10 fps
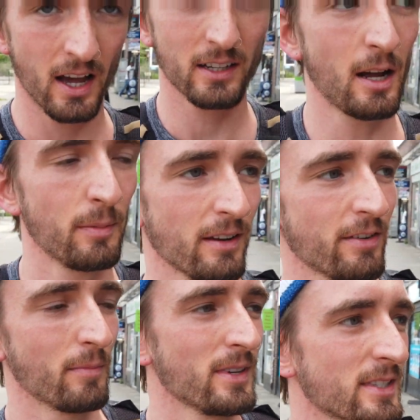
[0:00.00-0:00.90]
I can't
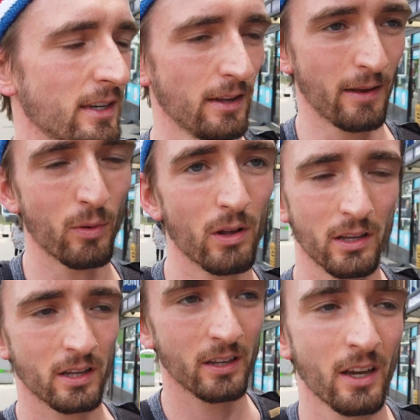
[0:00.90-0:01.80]
believe I missed it.
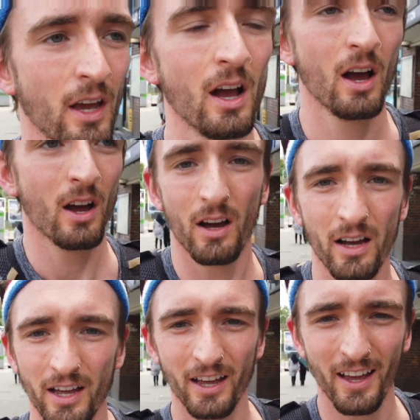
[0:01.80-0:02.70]

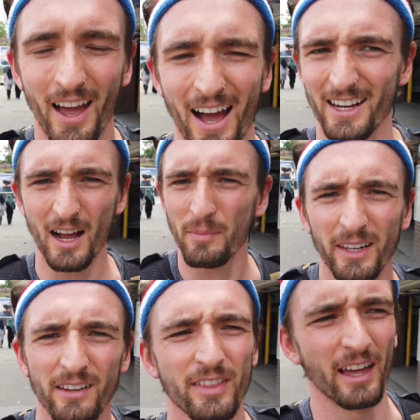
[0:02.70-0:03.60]
I can't
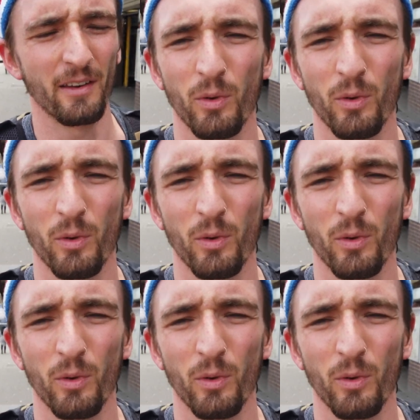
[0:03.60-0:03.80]
believe that.